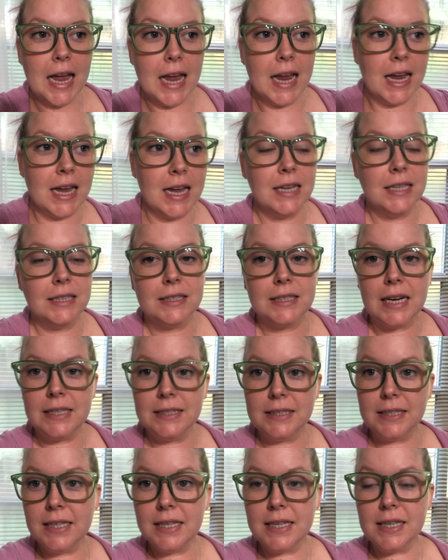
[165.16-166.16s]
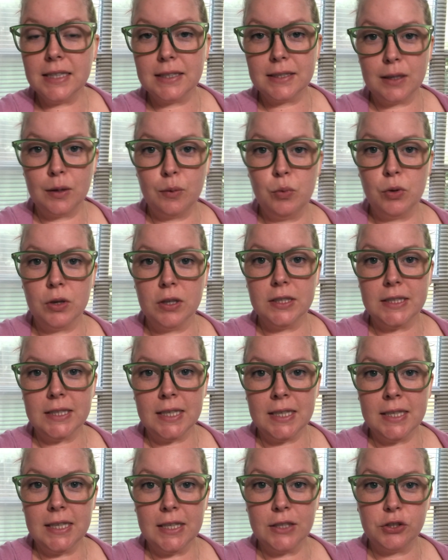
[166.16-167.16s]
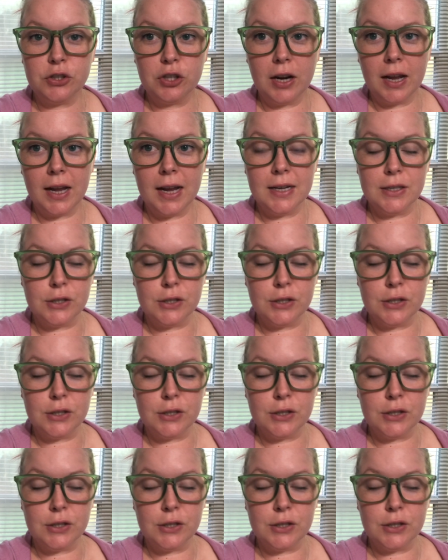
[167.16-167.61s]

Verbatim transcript: and I did get some words in yesterday.